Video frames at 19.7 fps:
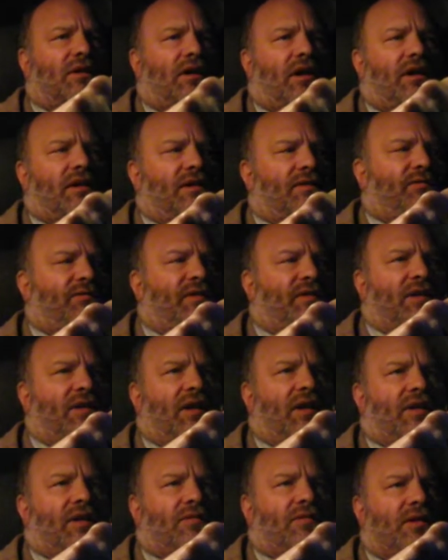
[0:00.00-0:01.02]
I didn't feel
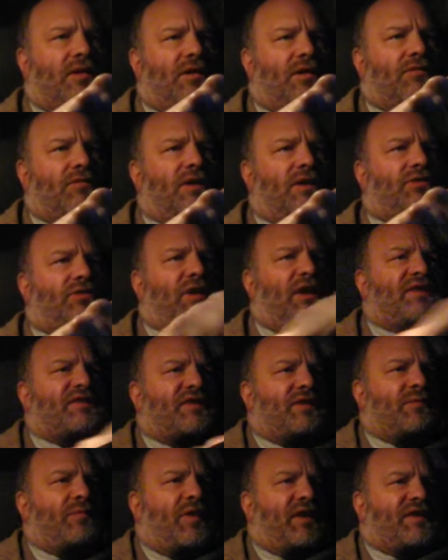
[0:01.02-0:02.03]
like
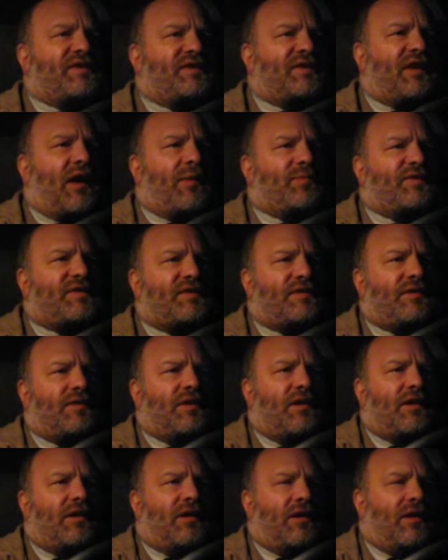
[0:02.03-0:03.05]
retracing my steps
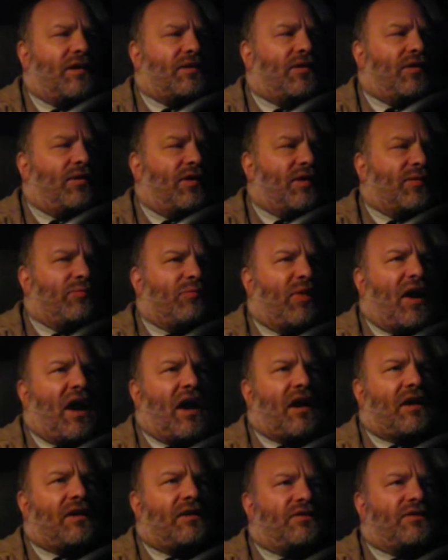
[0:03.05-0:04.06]
and going
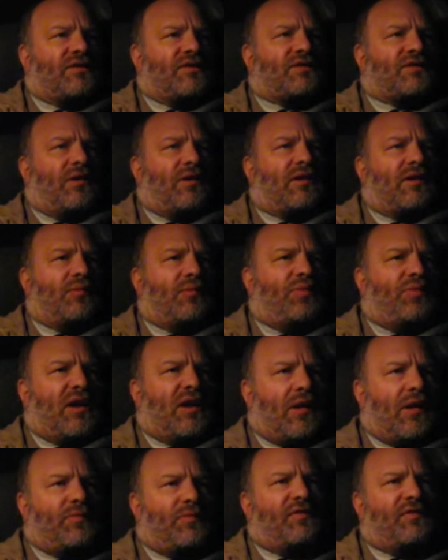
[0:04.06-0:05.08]
back just so I could
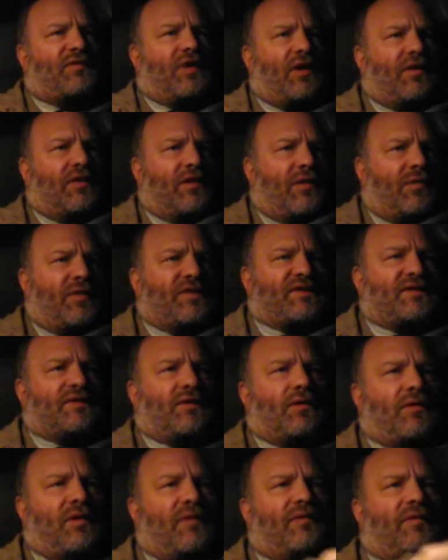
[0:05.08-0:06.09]
pick up a fare that wasn't
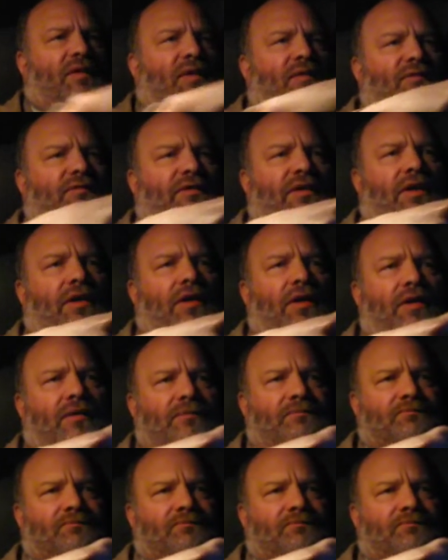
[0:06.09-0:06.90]
going very far.